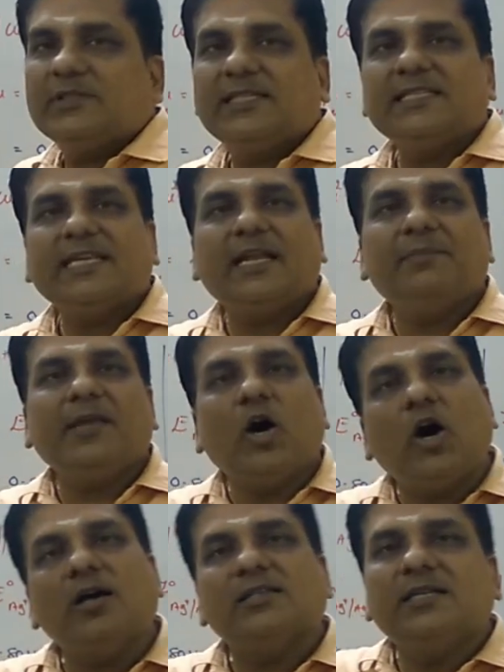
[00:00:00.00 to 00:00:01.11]
questions can be
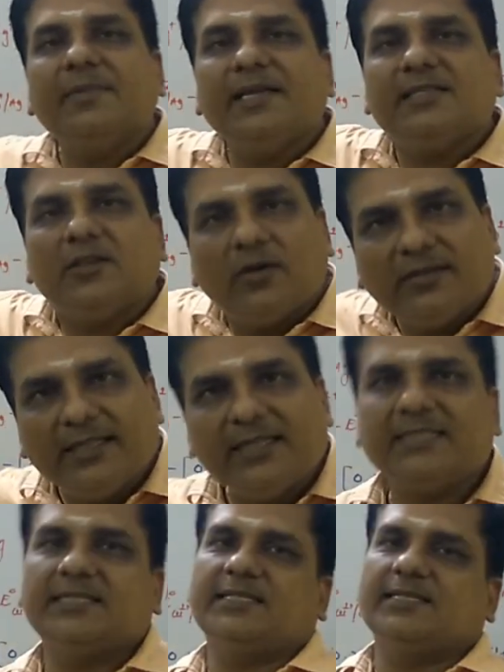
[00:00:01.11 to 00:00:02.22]
asked based on
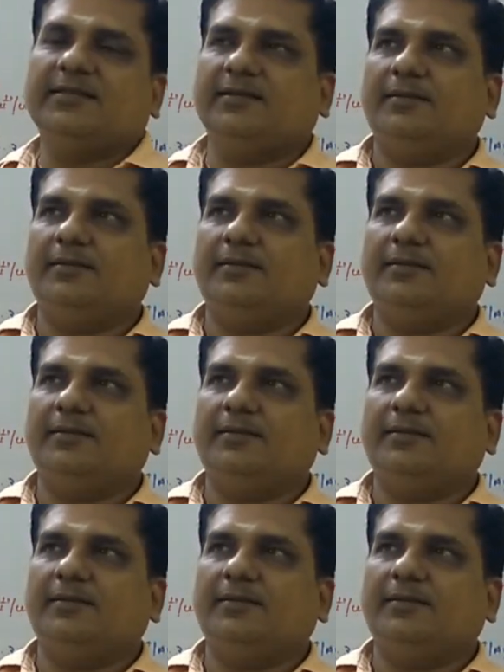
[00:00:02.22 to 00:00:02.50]
this?